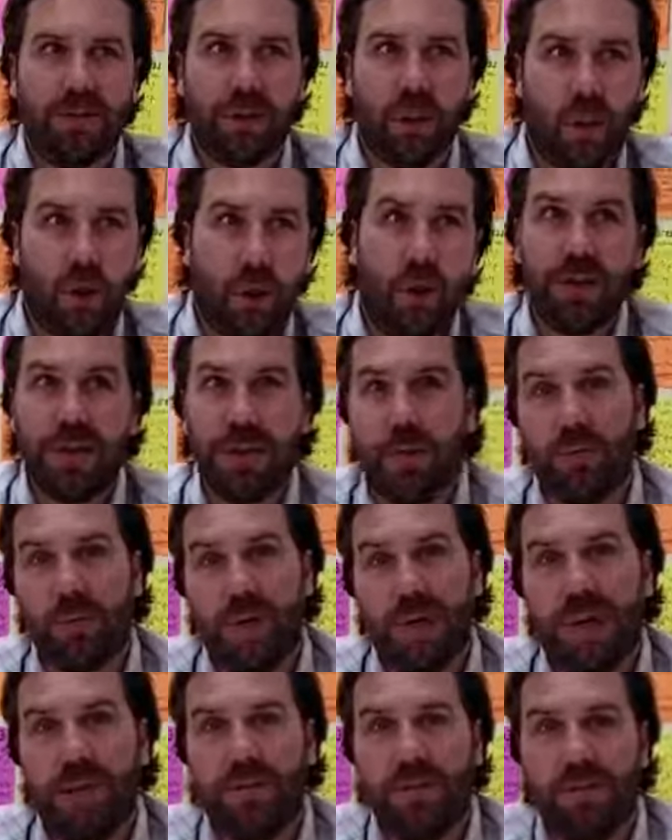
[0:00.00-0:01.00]
all year
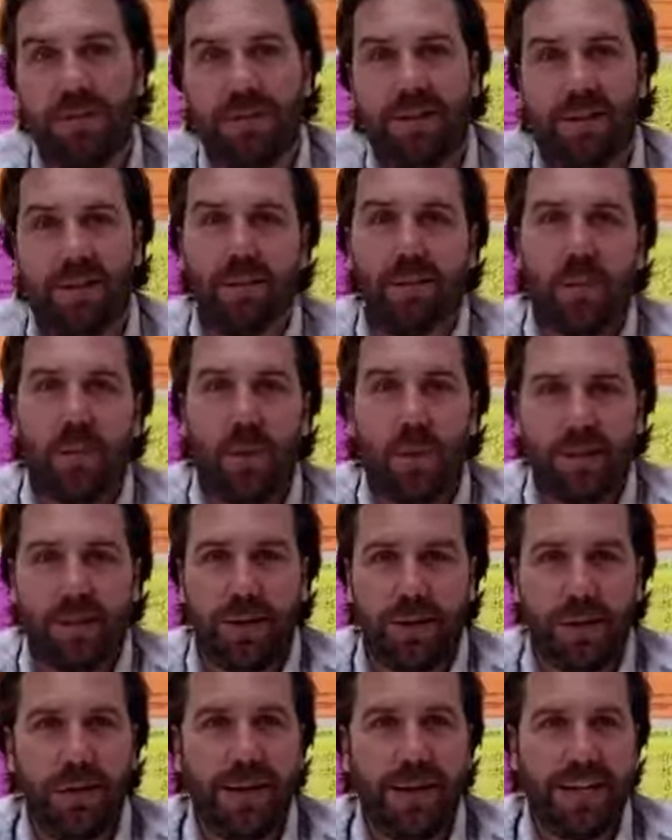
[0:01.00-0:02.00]
round to support the
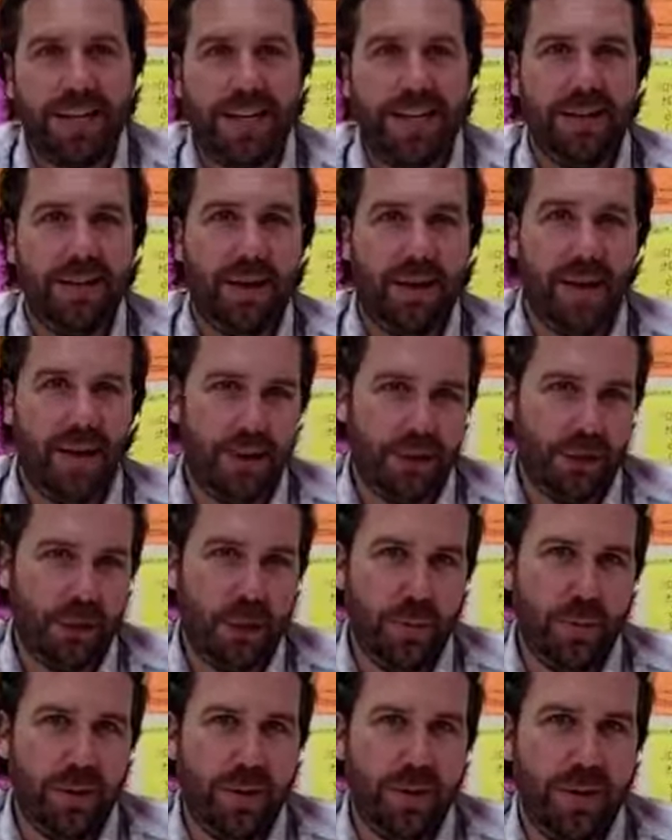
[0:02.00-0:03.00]
load I get in
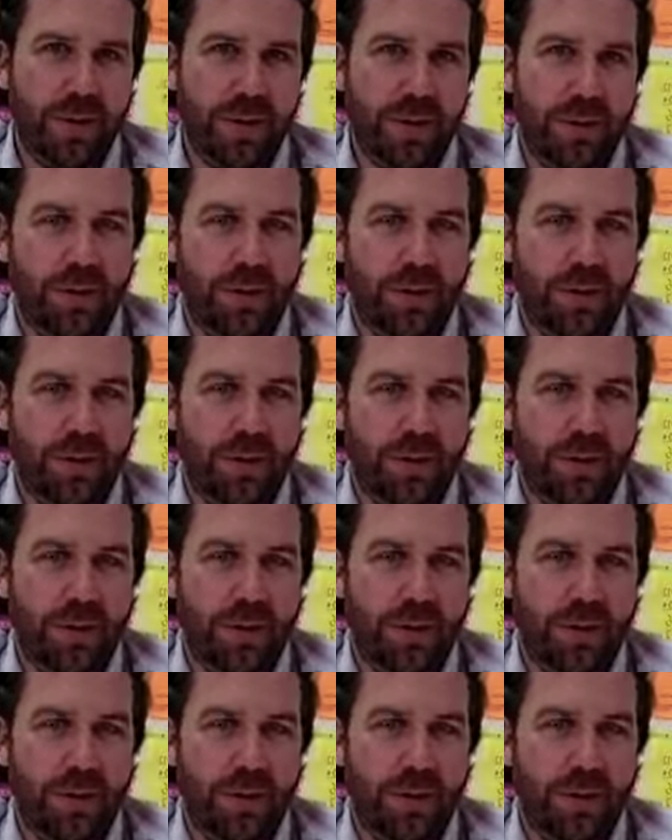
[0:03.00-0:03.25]
October?